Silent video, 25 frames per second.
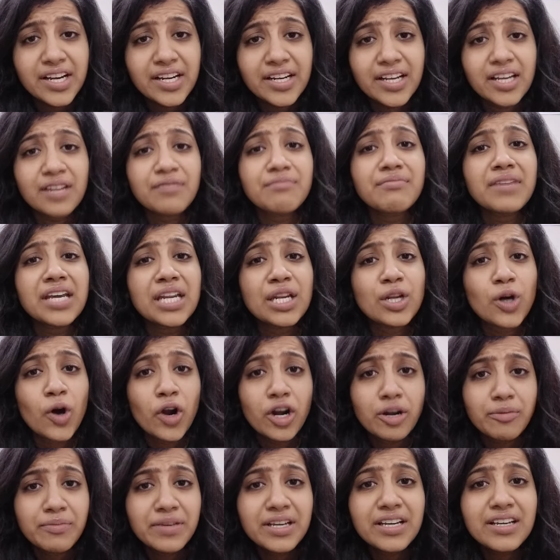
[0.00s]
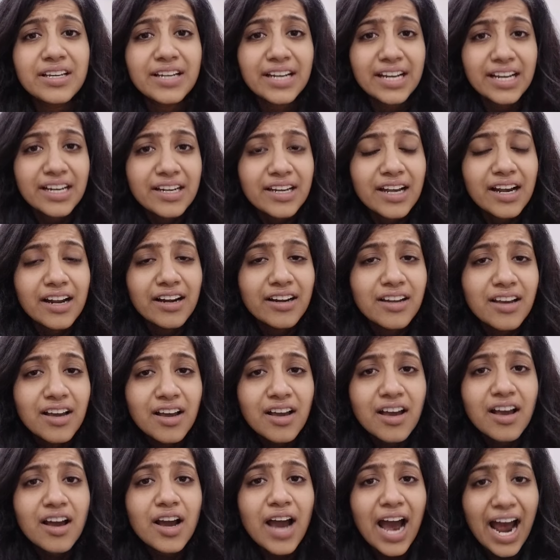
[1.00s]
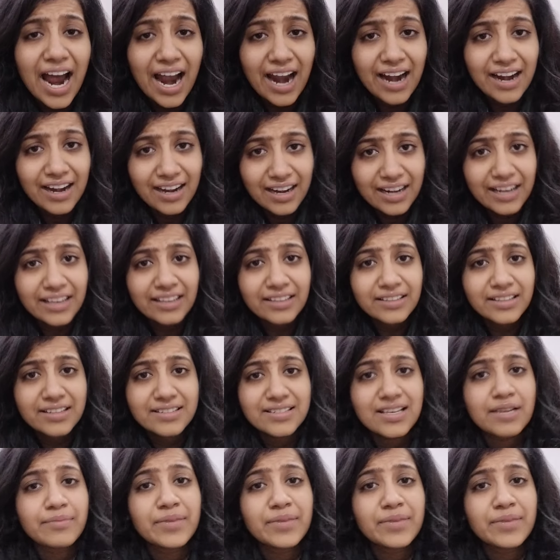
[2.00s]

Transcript: it and may not be great at handling this.